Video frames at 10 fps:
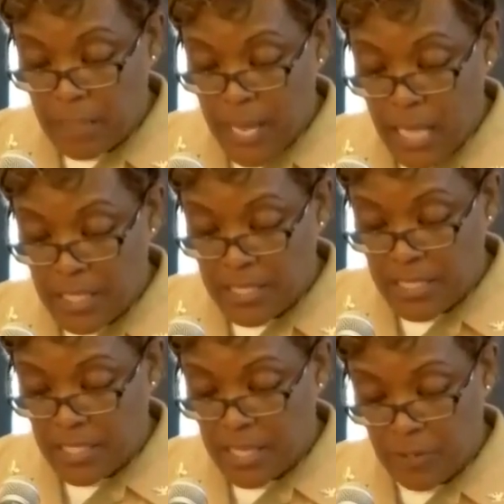the
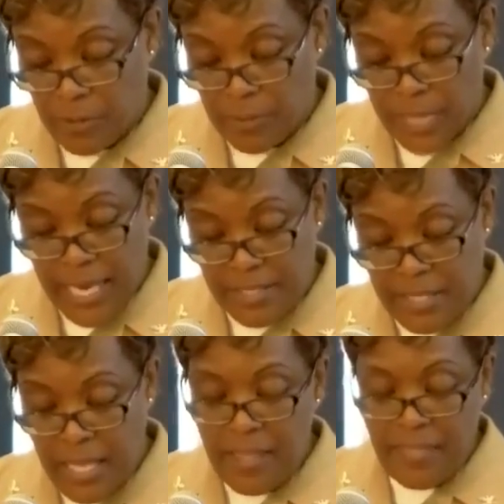policies that are in
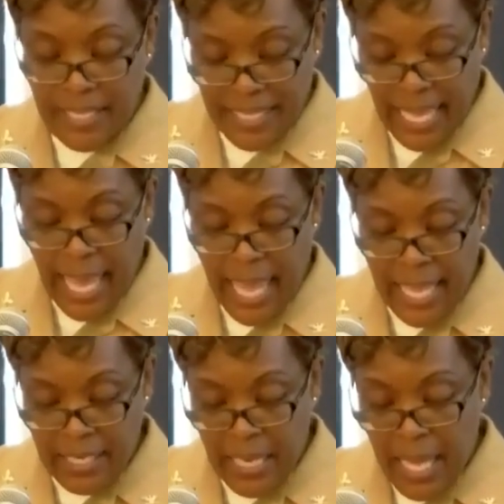place that
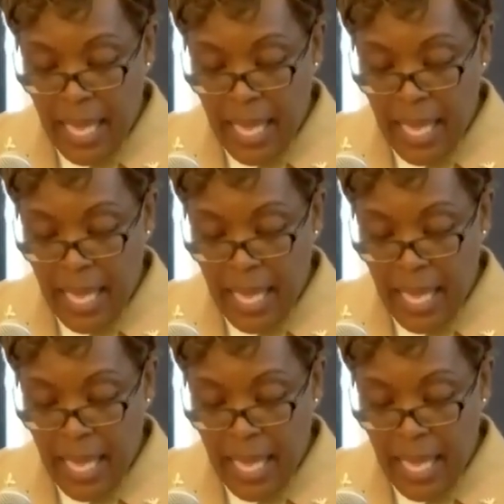can